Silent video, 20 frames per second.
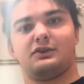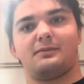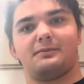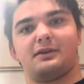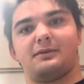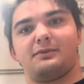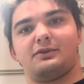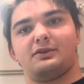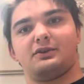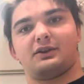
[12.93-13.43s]
I'm
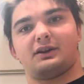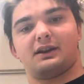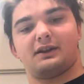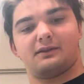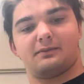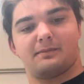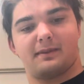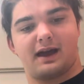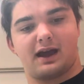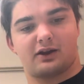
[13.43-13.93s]
going to be looking at the
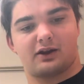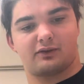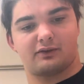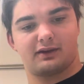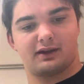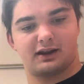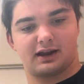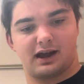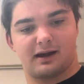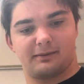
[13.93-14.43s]

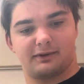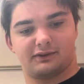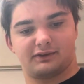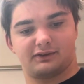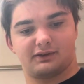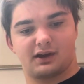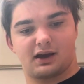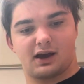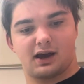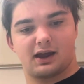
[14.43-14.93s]
macroeconomic
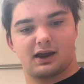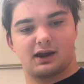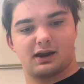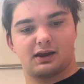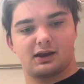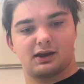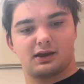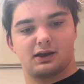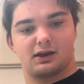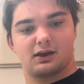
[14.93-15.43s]
side
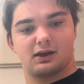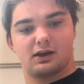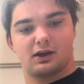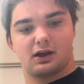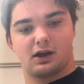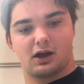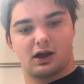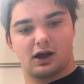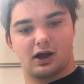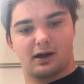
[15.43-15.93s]

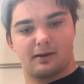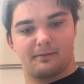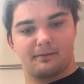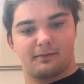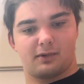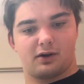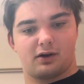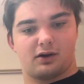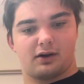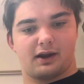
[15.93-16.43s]

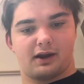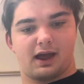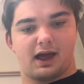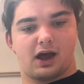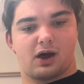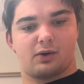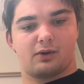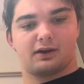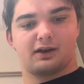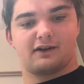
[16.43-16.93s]
on
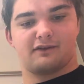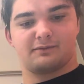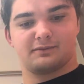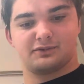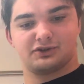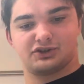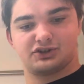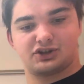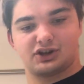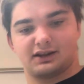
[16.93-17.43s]
how a
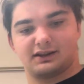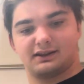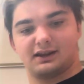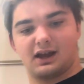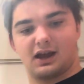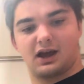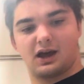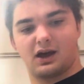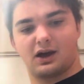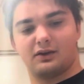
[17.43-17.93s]
government
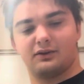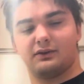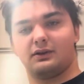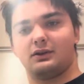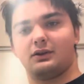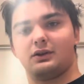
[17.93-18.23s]
shutdown